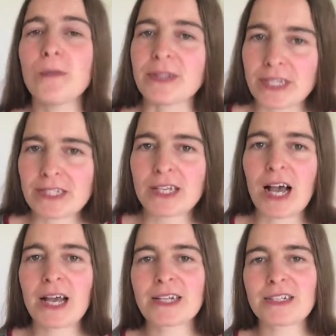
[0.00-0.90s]
but this
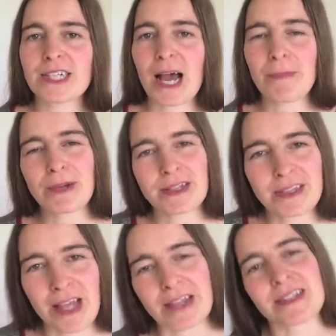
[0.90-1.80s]
kind of
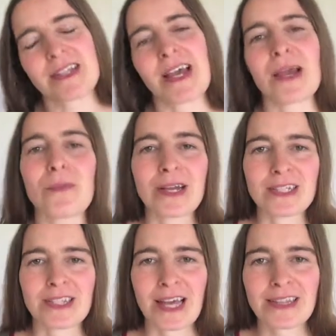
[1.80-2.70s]
tapping, that's the gateway
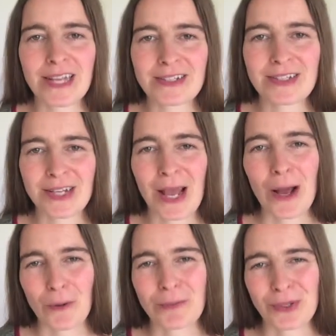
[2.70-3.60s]
to that. That's going to
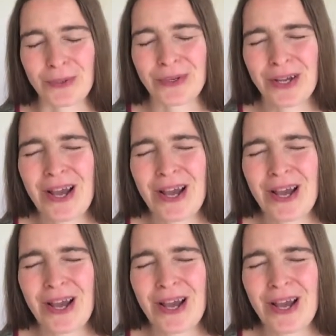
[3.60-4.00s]
help you.